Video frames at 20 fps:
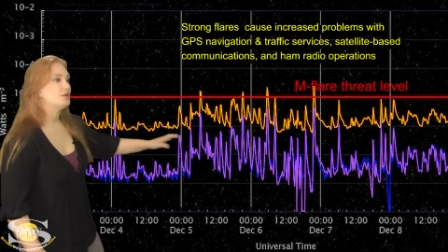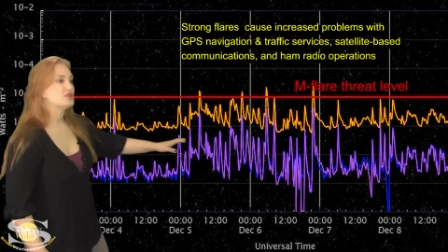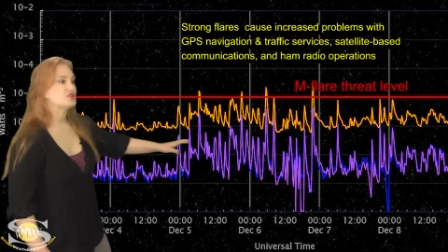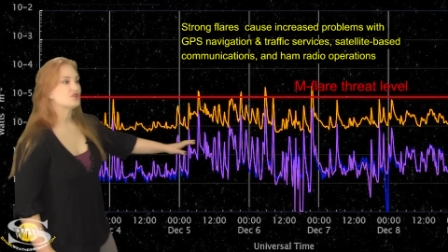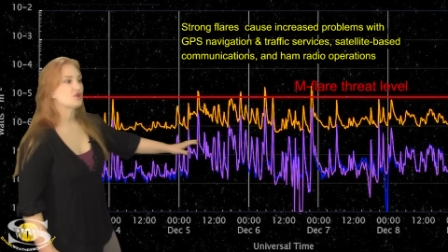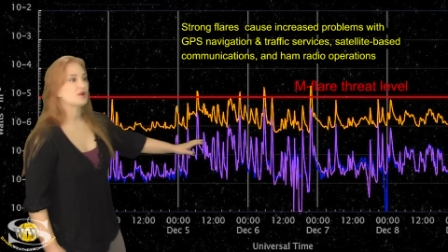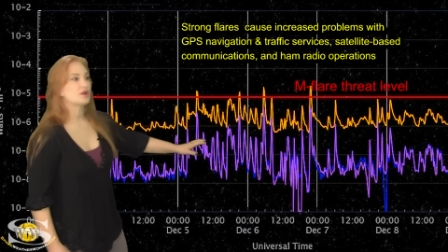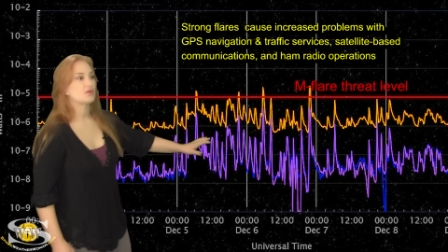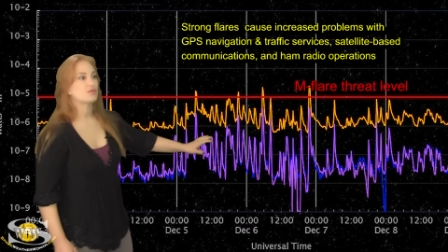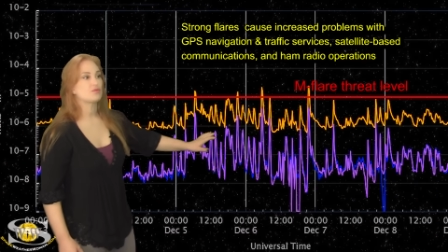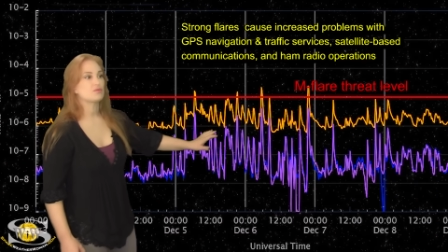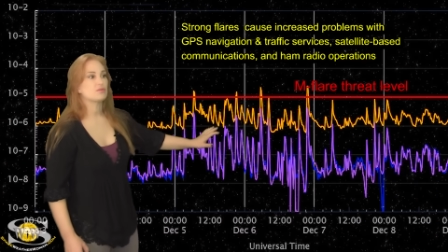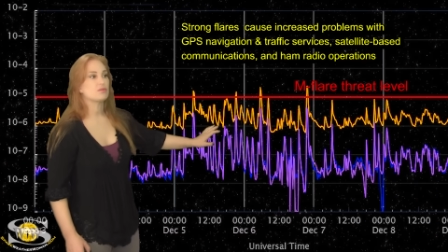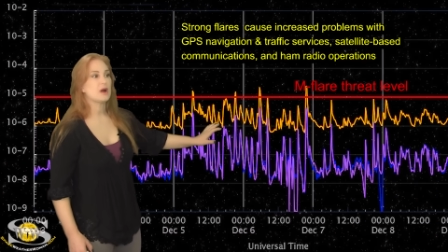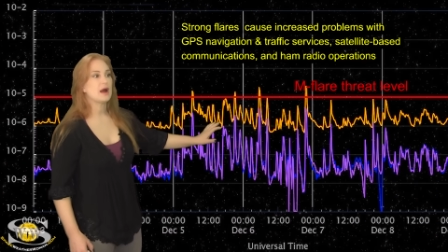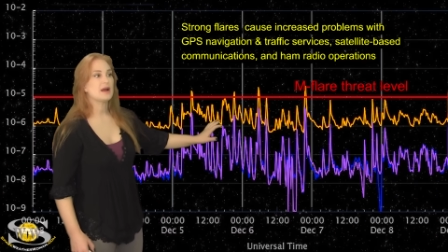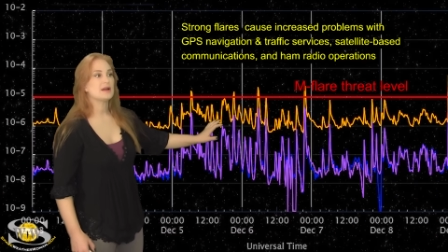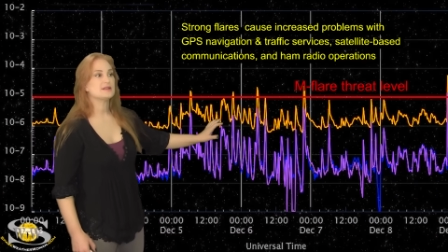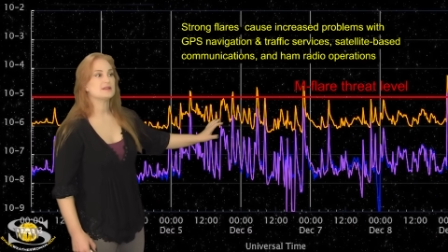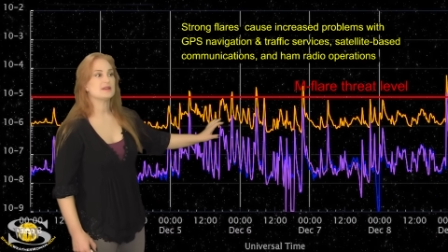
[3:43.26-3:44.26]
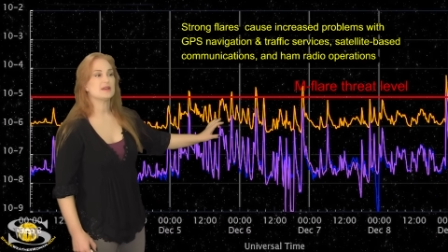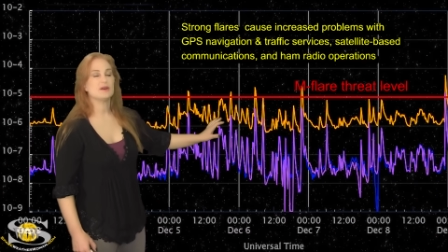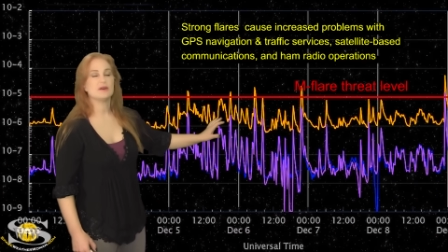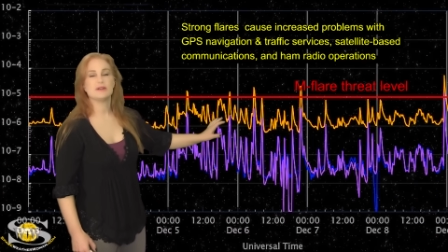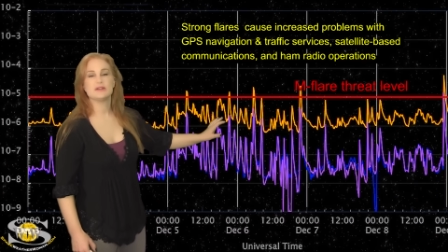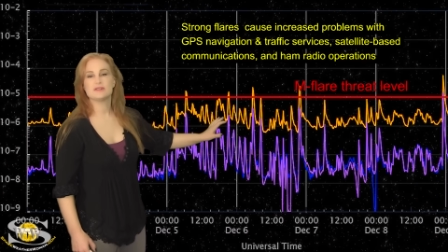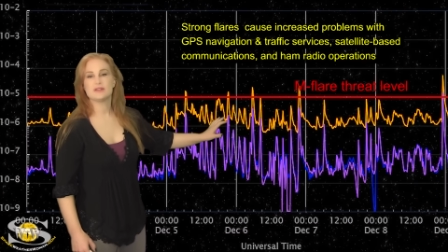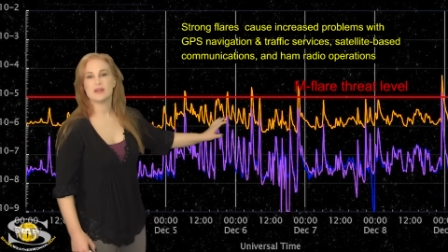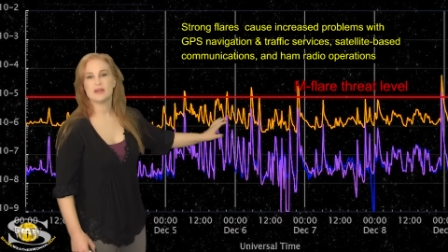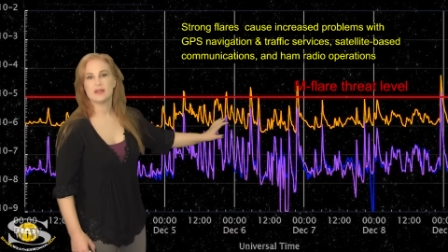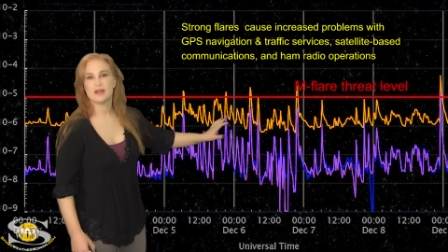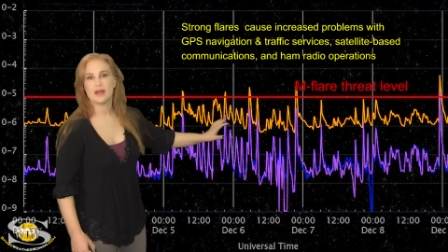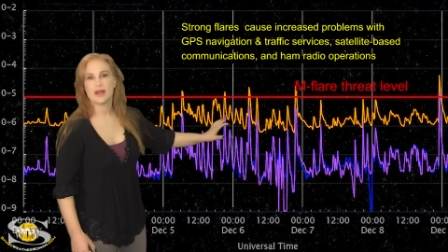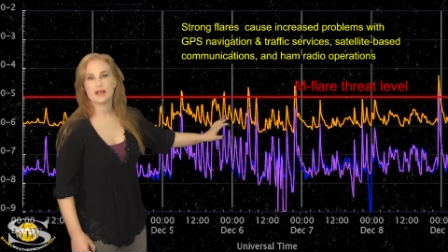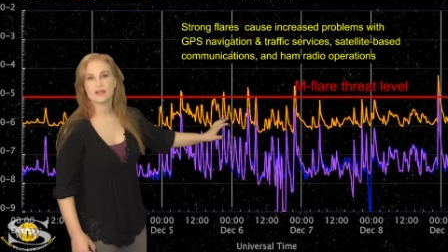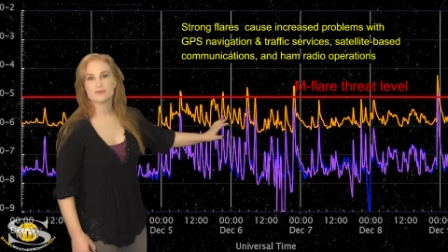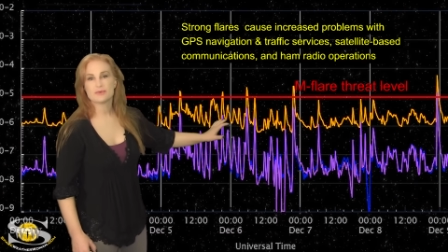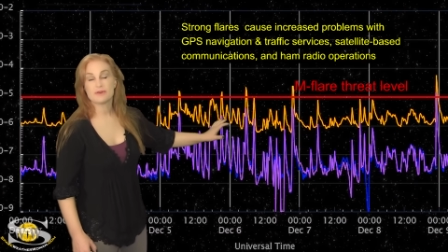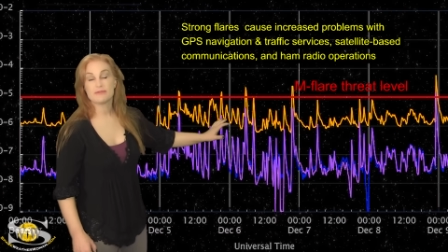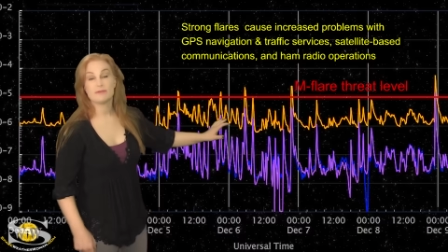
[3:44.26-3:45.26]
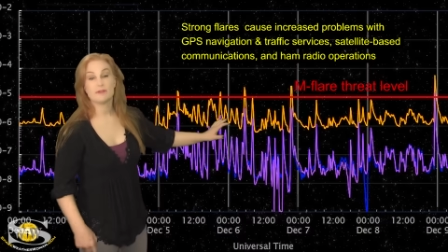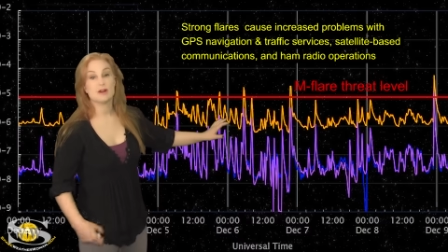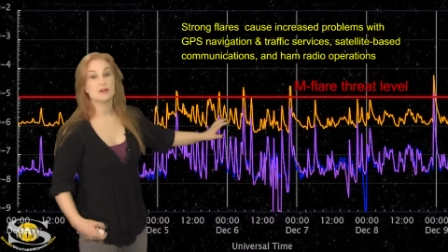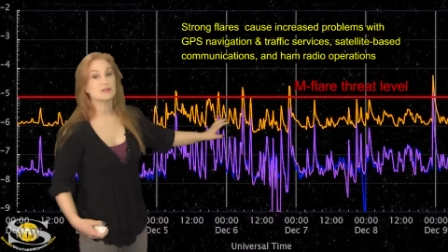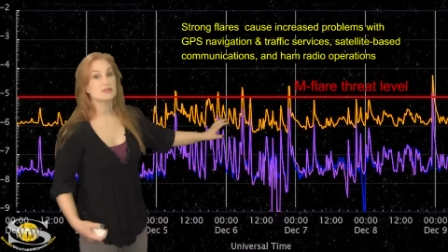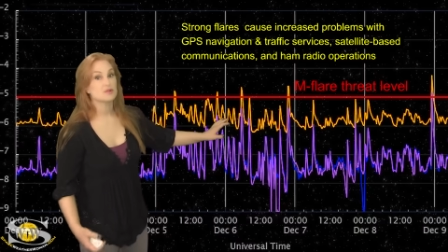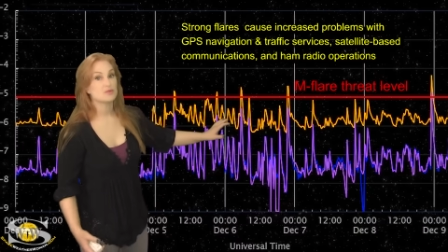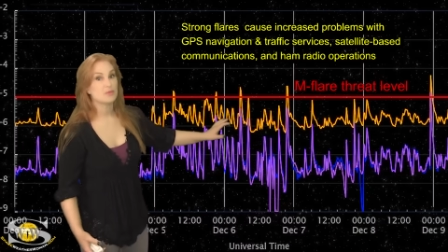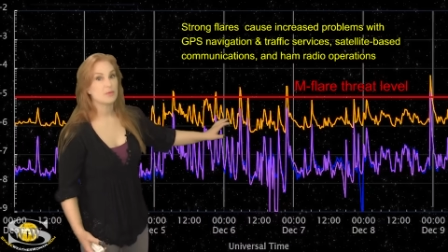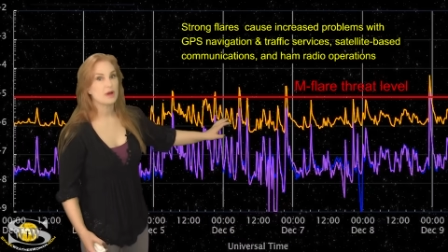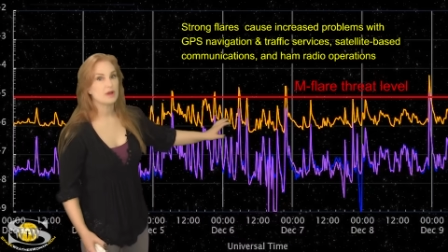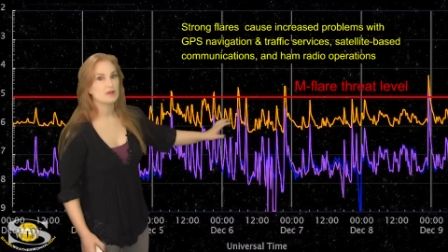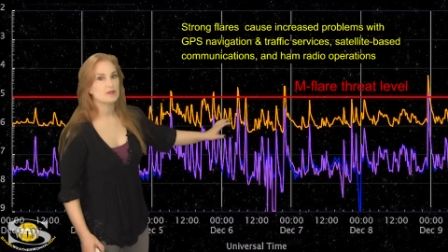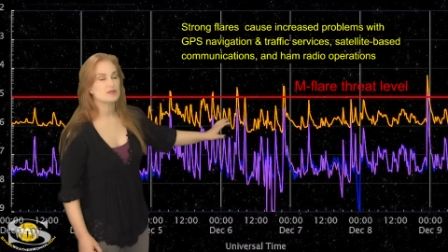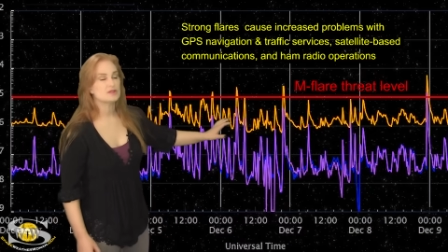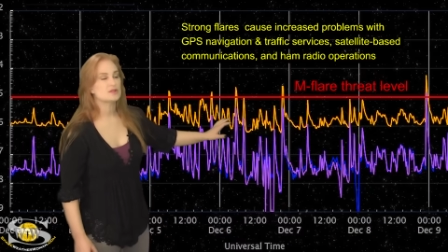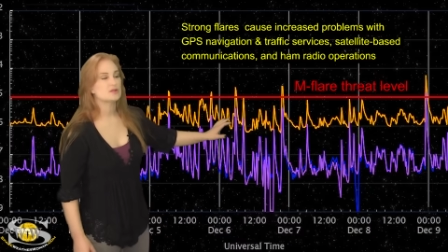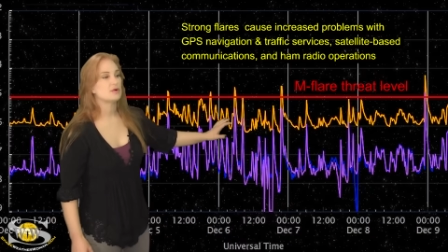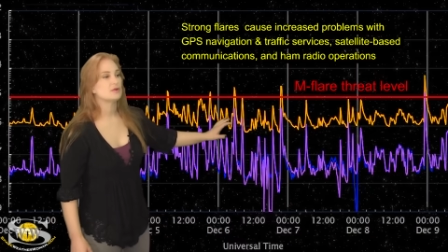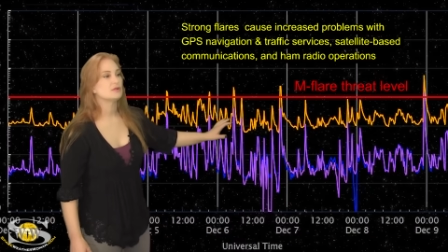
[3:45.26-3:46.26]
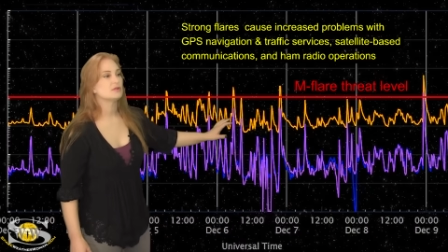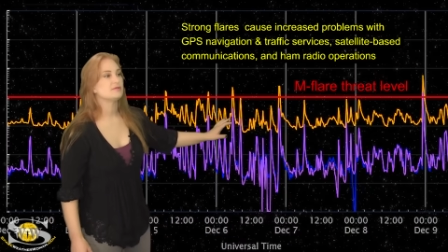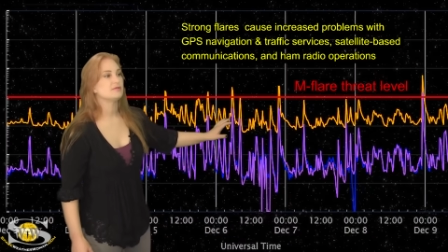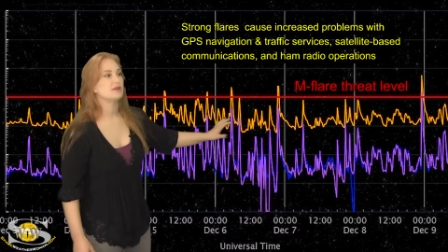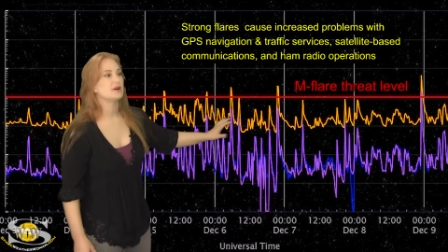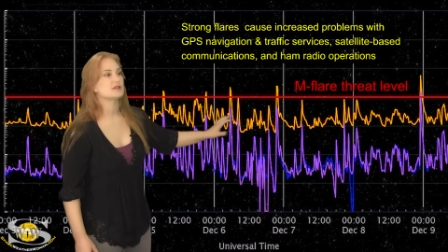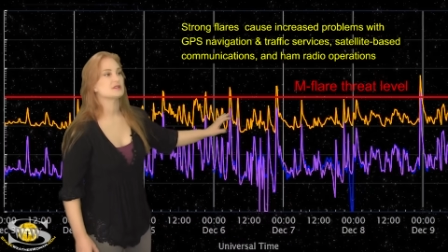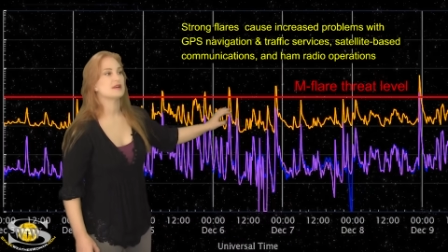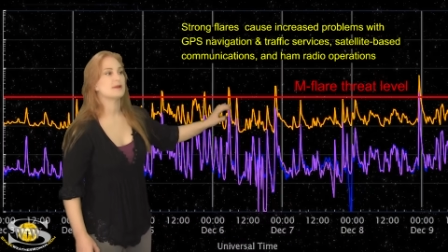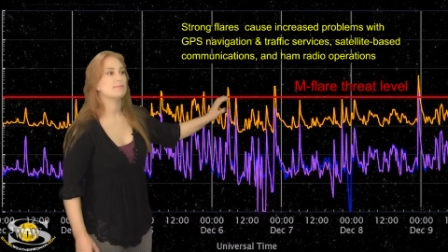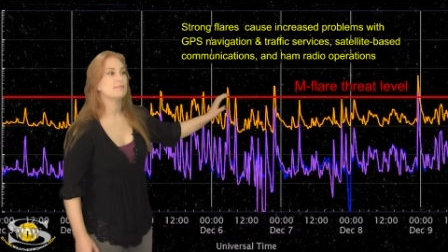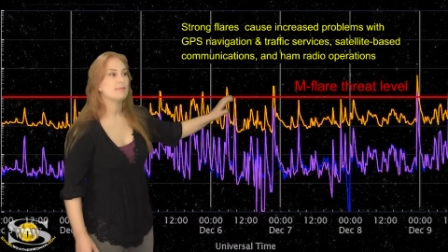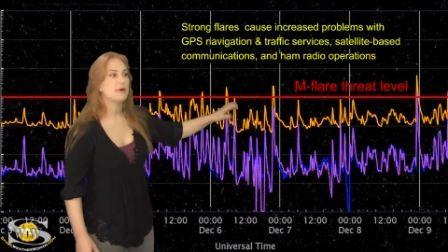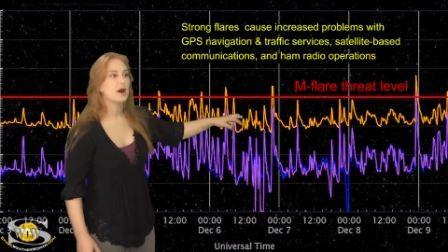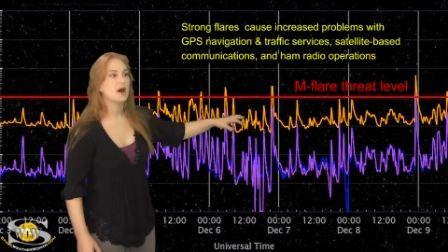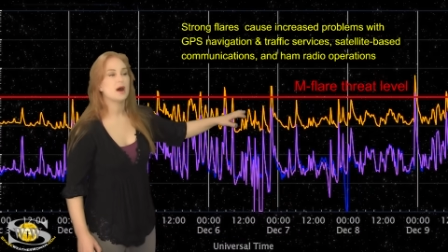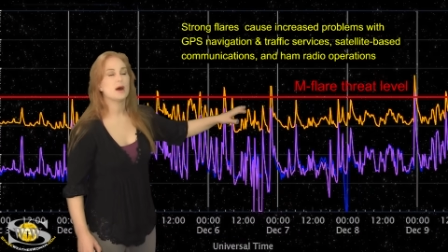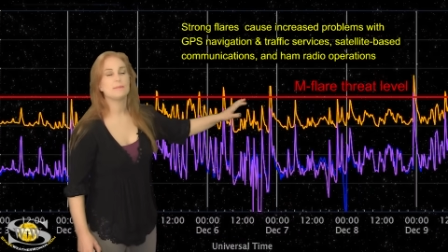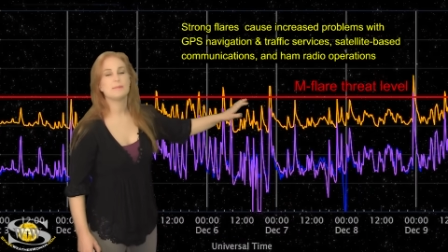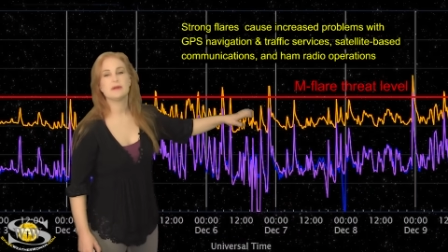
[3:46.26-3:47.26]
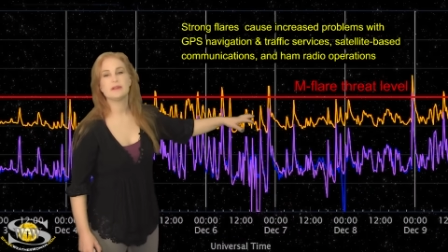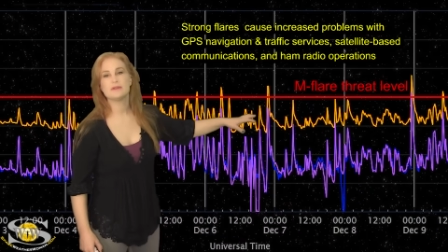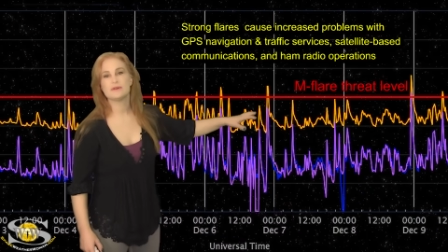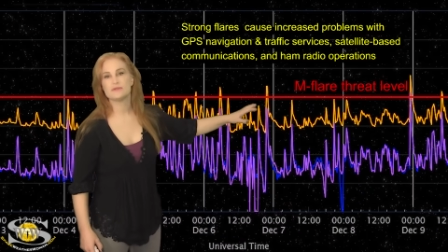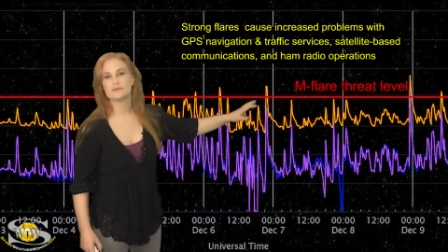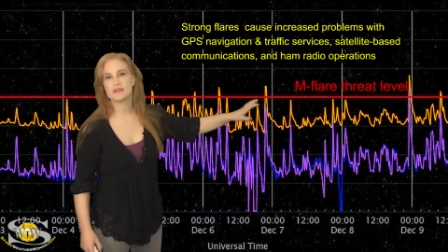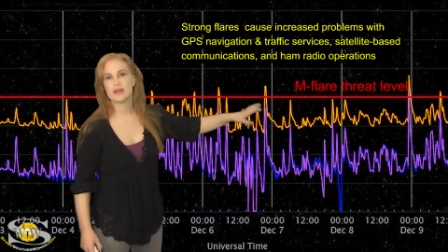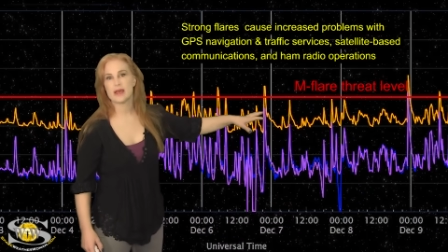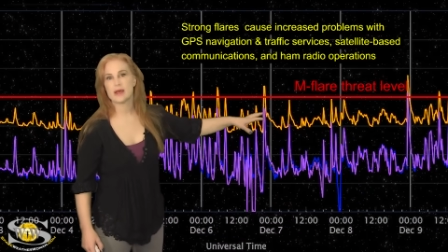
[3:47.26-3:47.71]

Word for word: We started rising in X-ray flux as well as solar flux and popping those